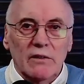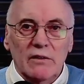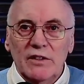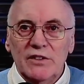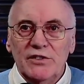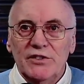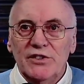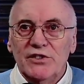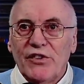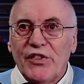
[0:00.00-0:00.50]

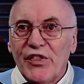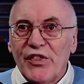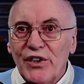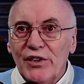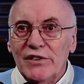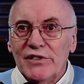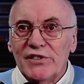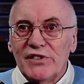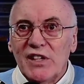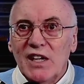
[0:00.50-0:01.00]
This is
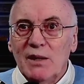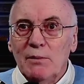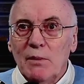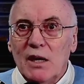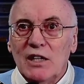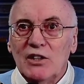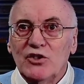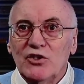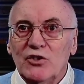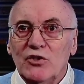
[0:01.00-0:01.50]
Thursday,
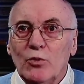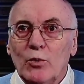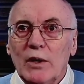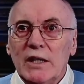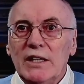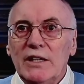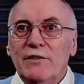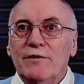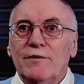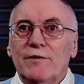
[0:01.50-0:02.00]
March
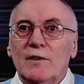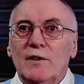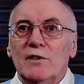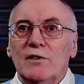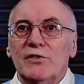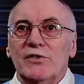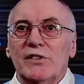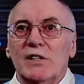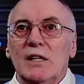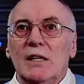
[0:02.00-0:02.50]

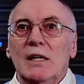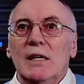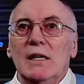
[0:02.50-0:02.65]
21st.